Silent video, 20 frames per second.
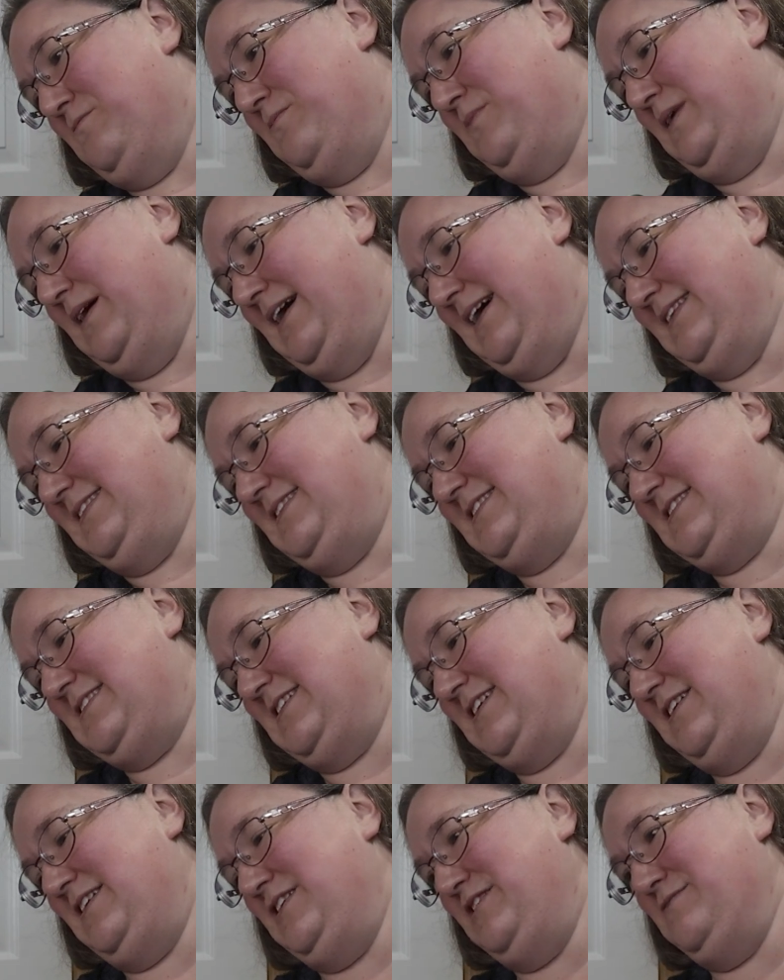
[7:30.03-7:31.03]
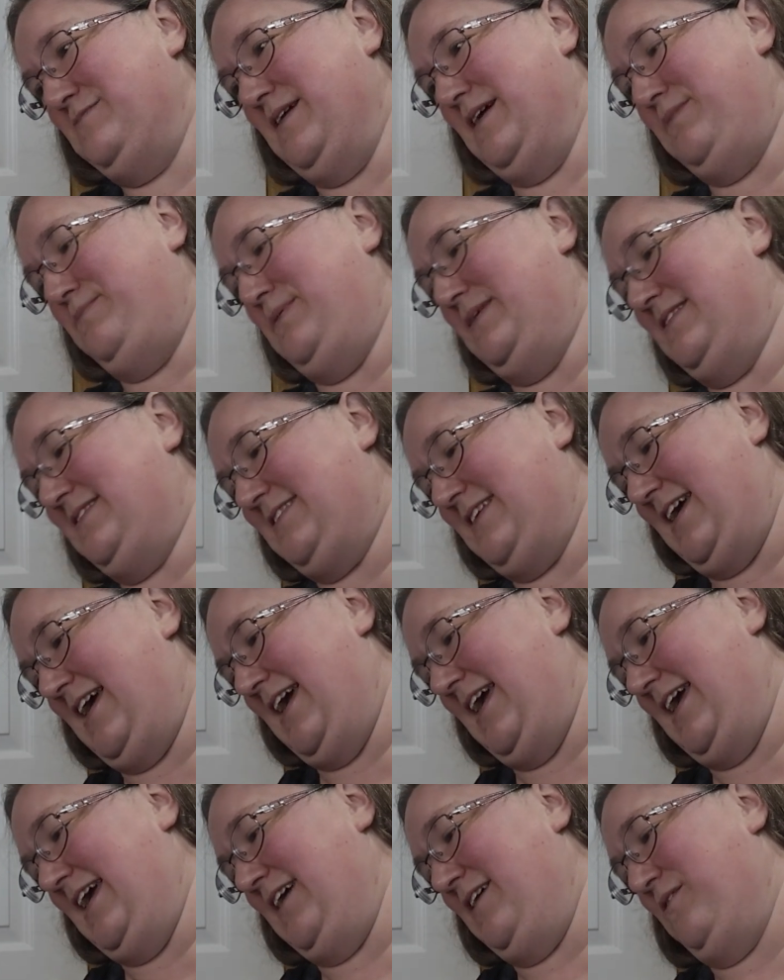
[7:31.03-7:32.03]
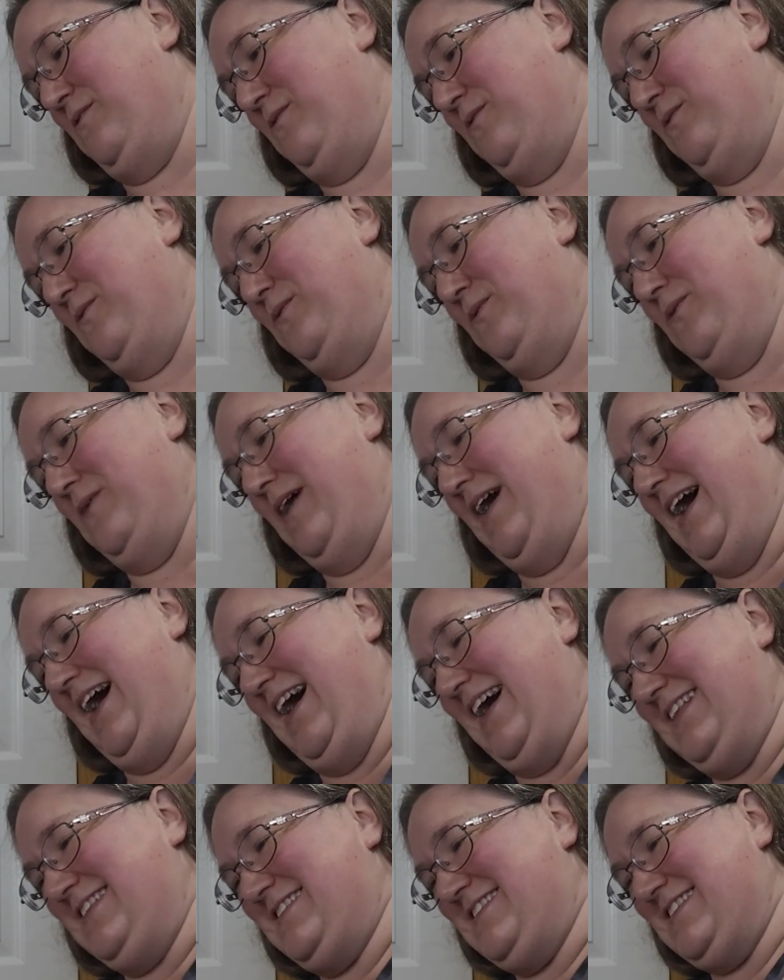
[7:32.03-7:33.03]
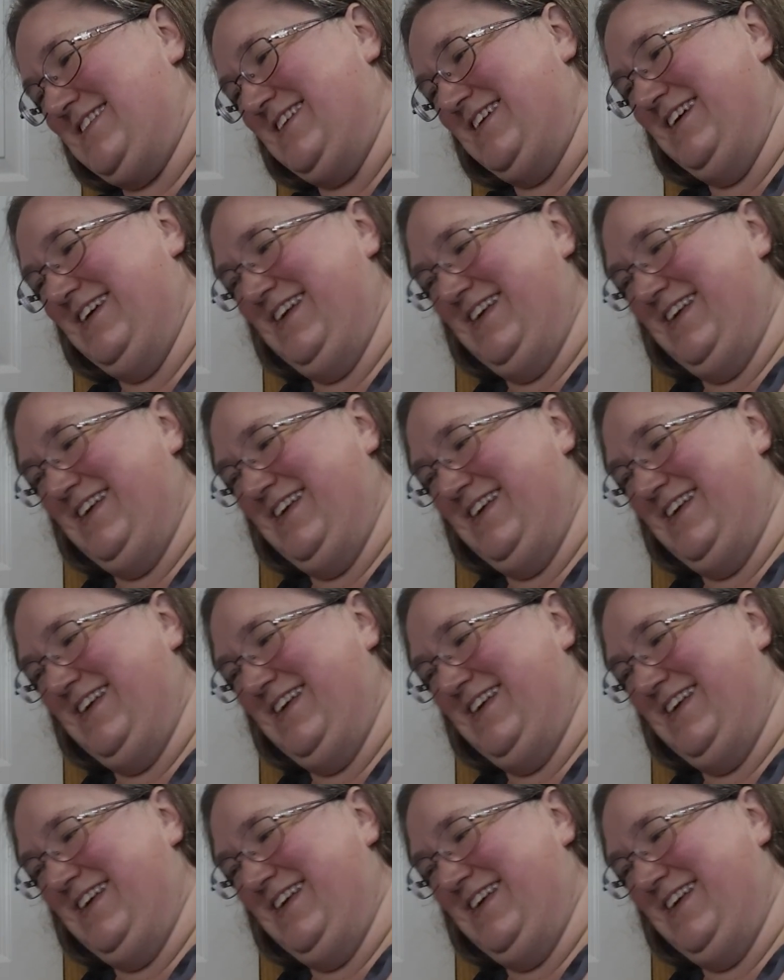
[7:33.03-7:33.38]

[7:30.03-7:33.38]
What? You might be saying, what?